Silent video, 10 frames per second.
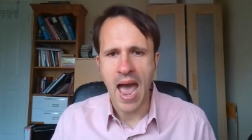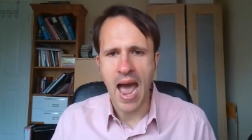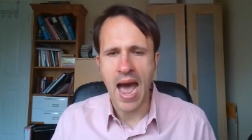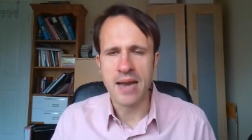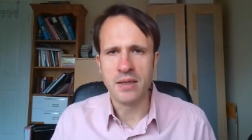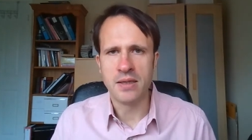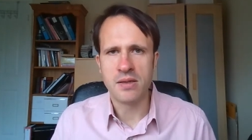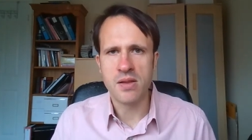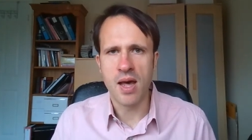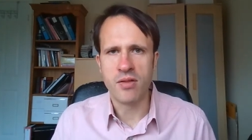and
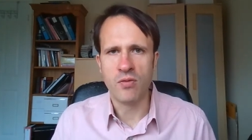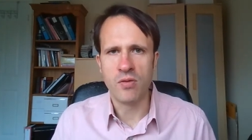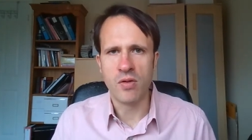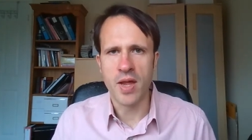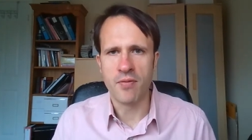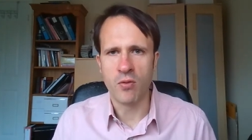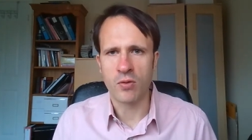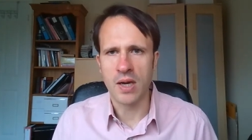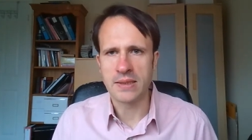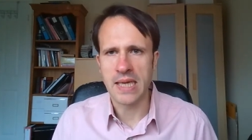other
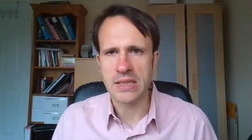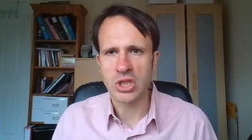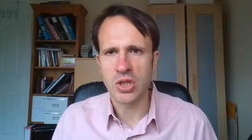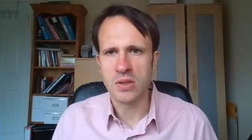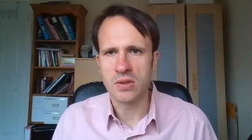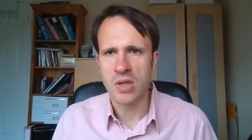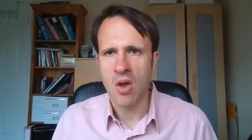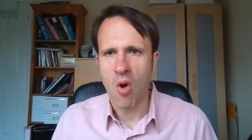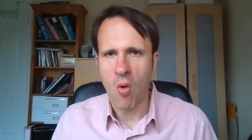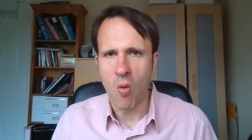organisations
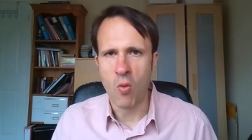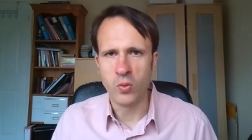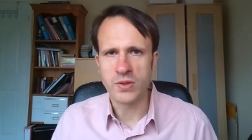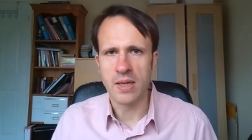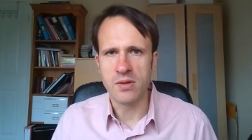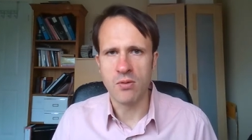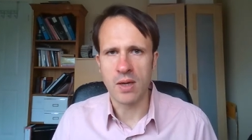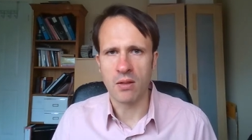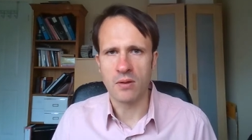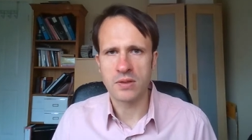also
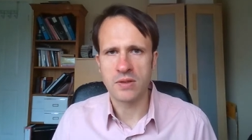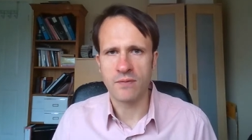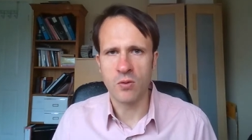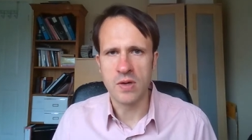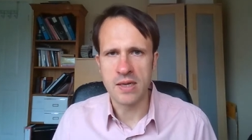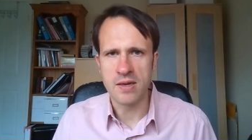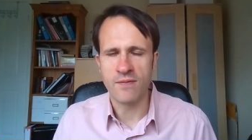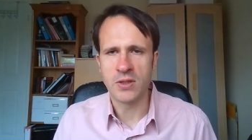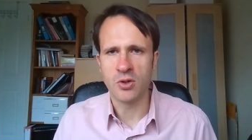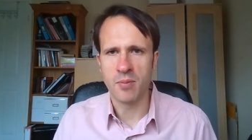doing lots of good
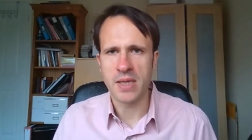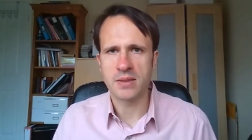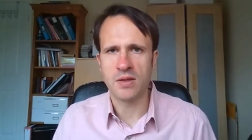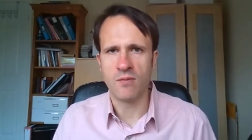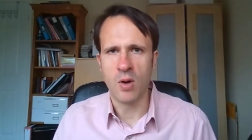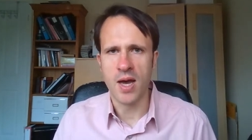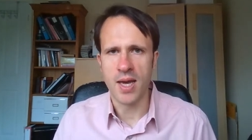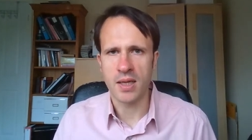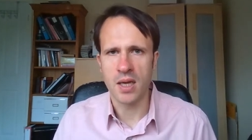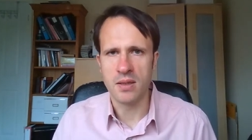individual bits of
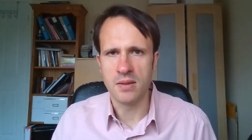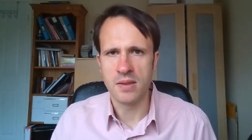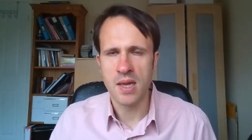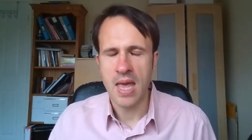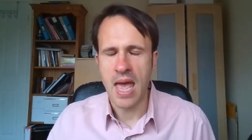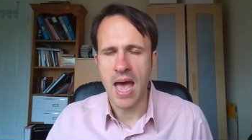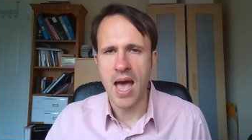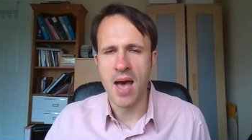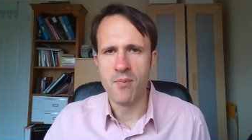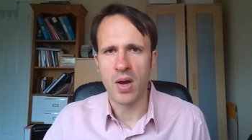work, and
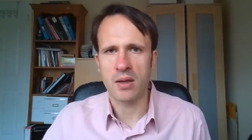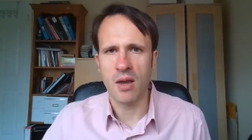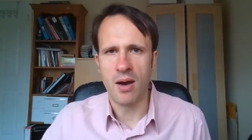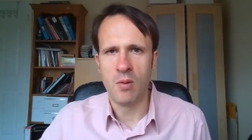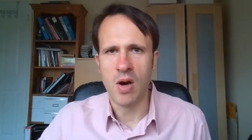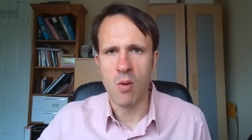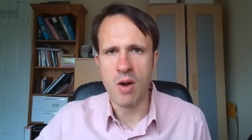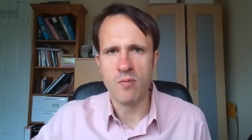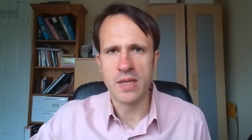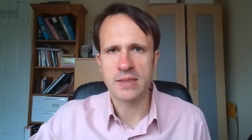I
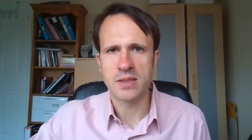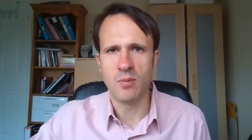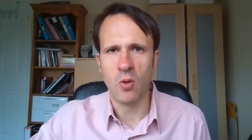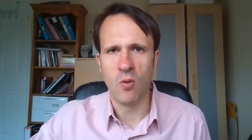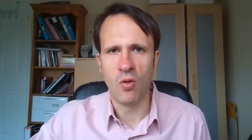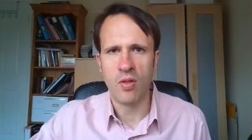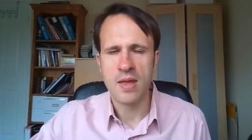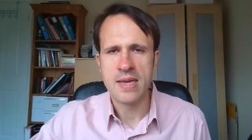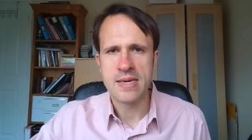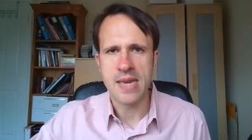won't list them all
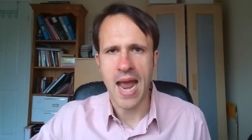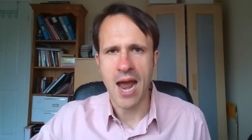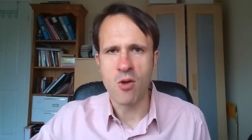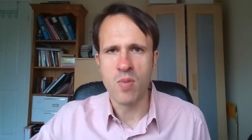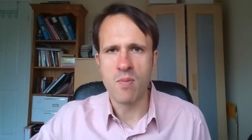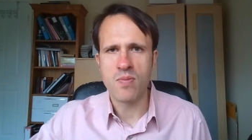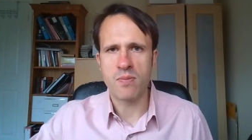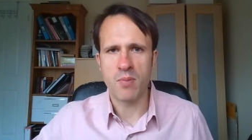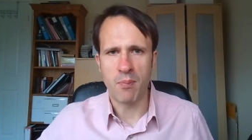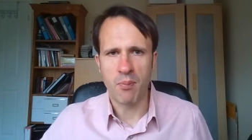now, but
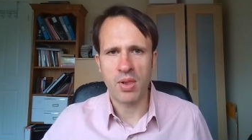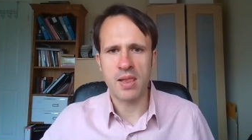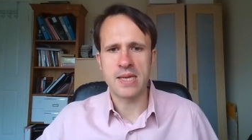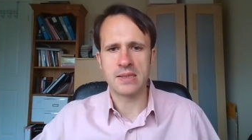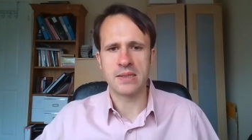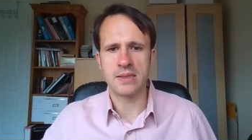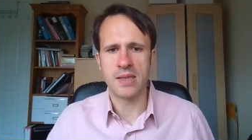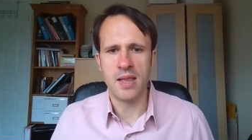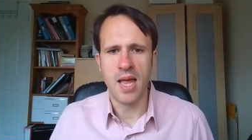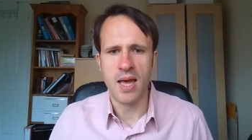plenty
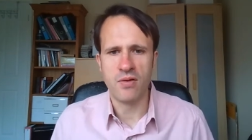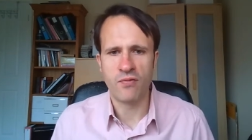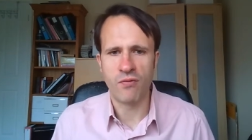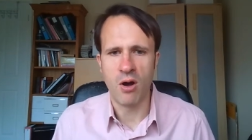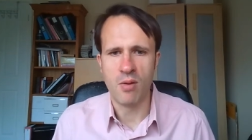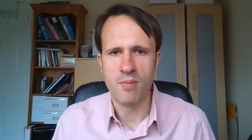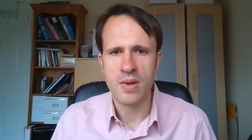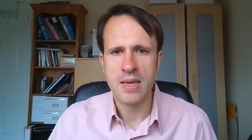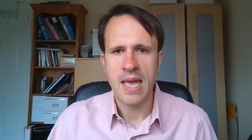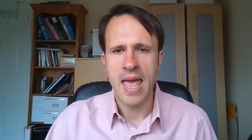to learn from
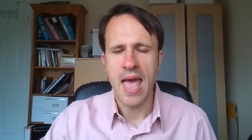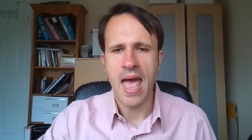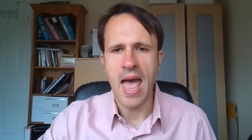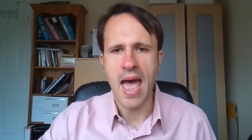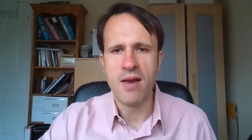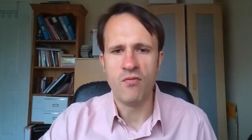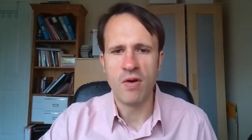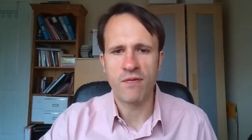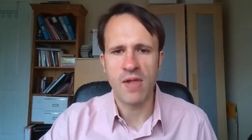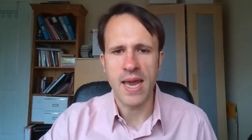and
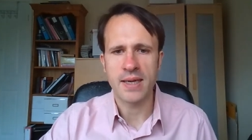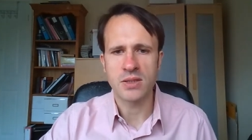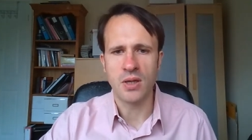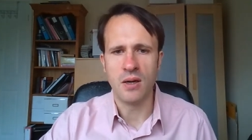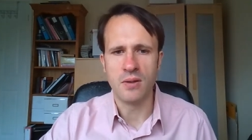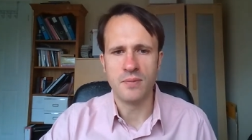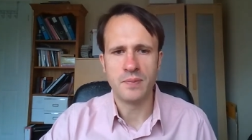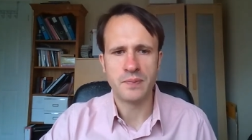reflect on.